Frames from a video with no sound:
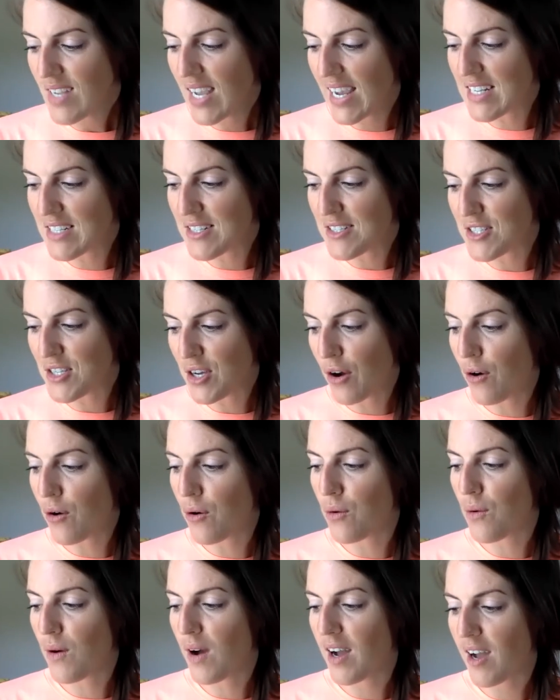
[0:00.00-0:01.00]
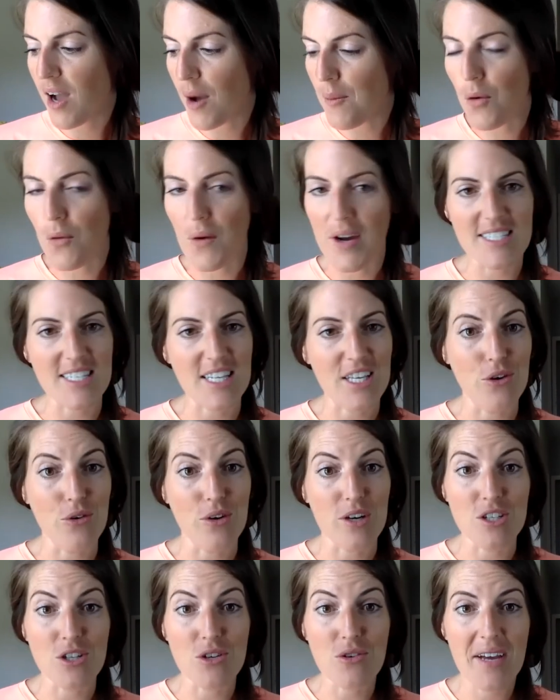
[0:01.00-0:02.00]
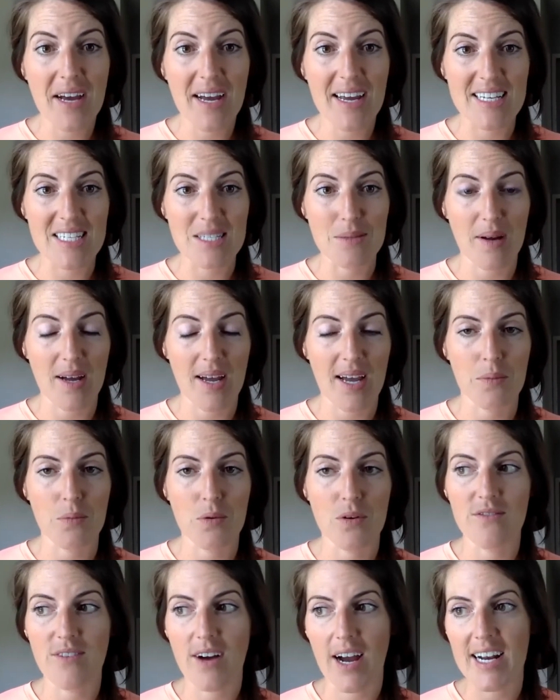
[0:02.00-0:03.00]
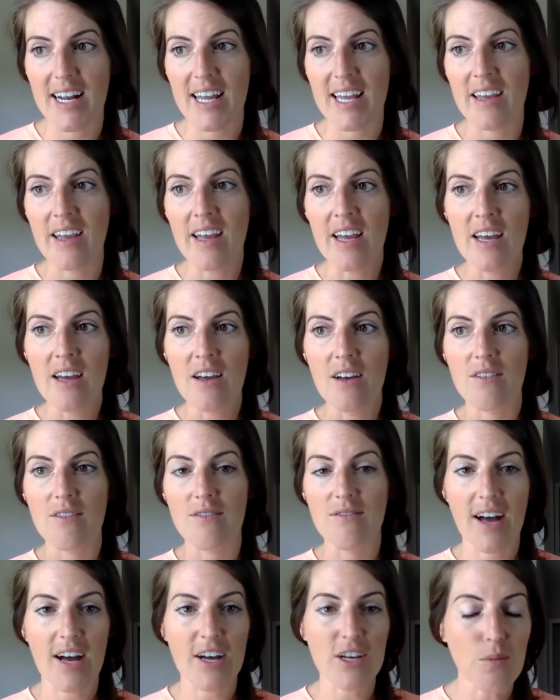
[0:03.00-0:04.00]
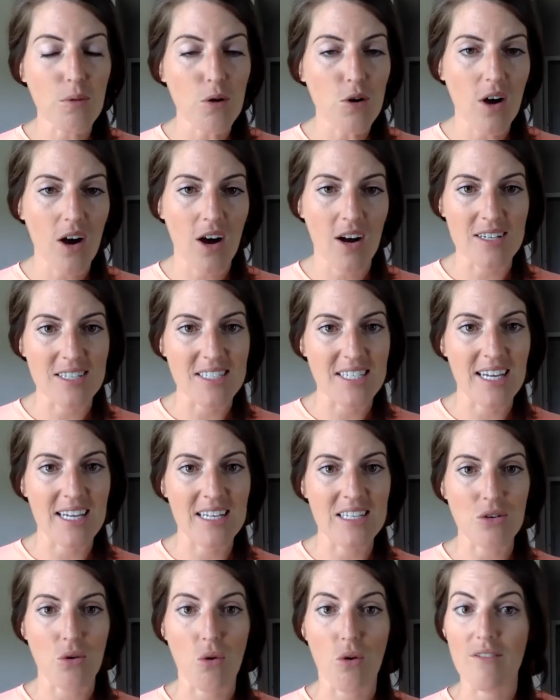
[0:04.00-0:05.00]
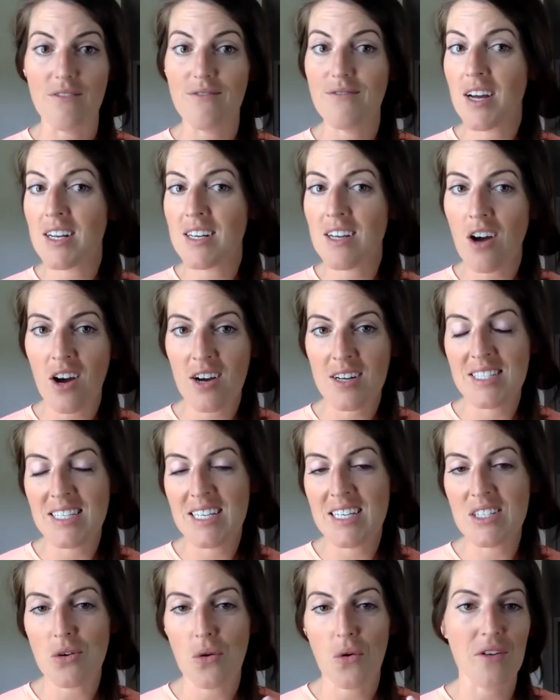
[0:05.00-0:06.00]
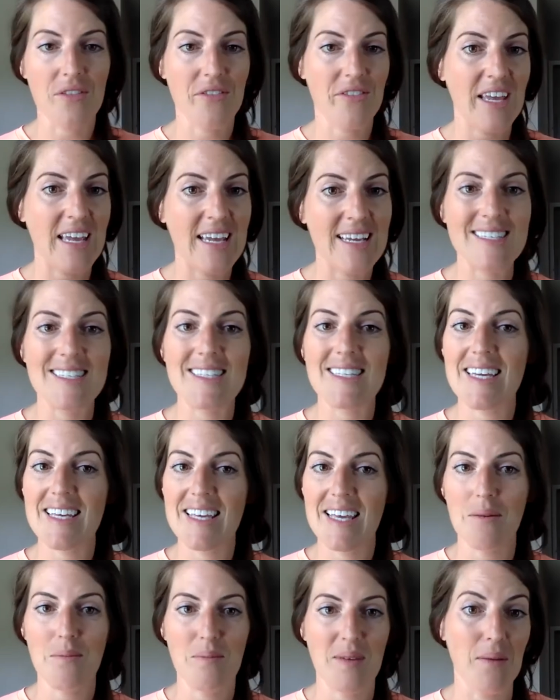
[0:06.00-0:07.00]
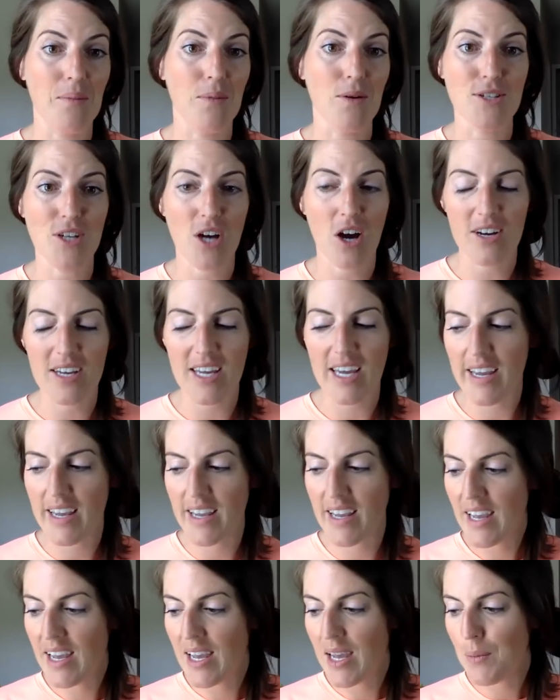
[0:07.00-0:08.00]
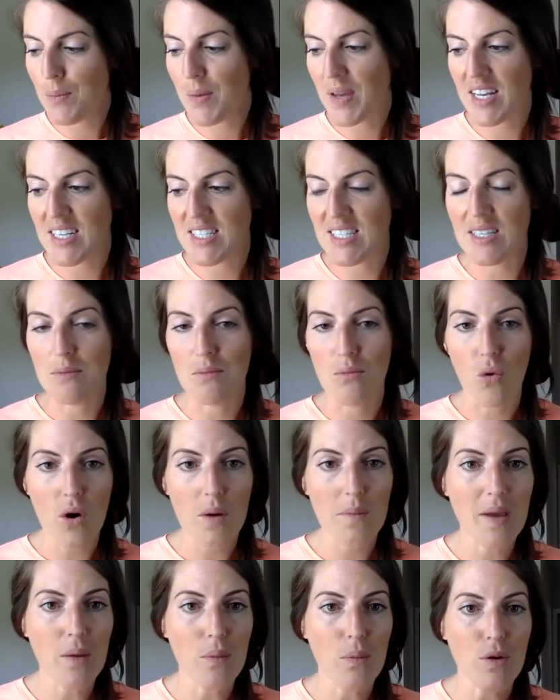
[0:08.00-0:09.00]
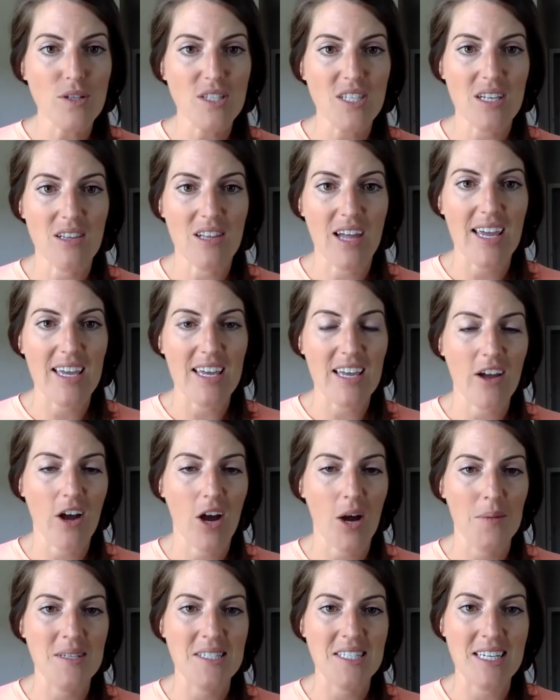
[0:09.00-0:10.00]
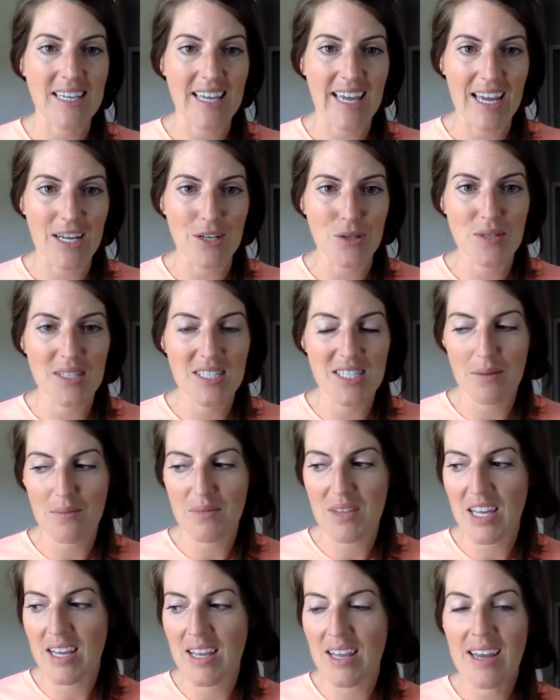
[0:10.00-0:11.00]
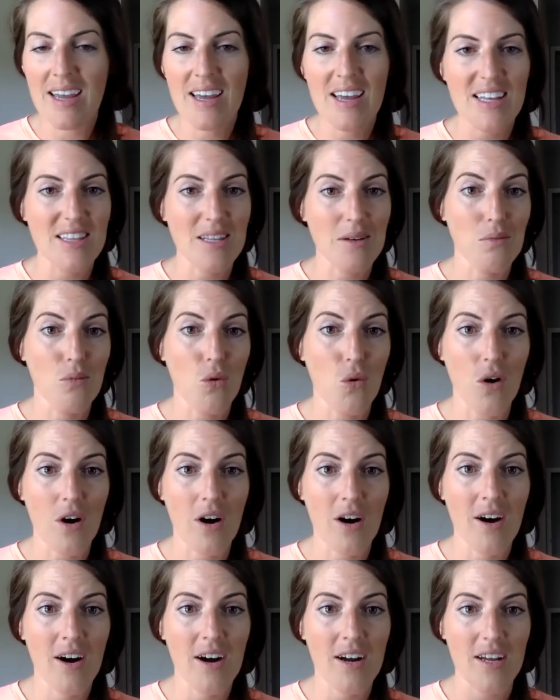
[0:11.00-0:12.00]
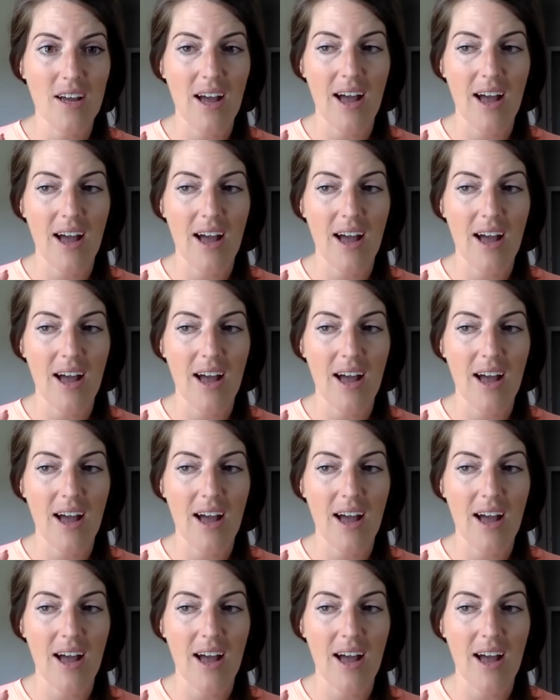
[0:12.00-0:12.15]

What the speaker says: And so a couple ways that you can do that is by providing valuable content or fun content or things that get people talking. Because the more people to like and comment, engage with something, the more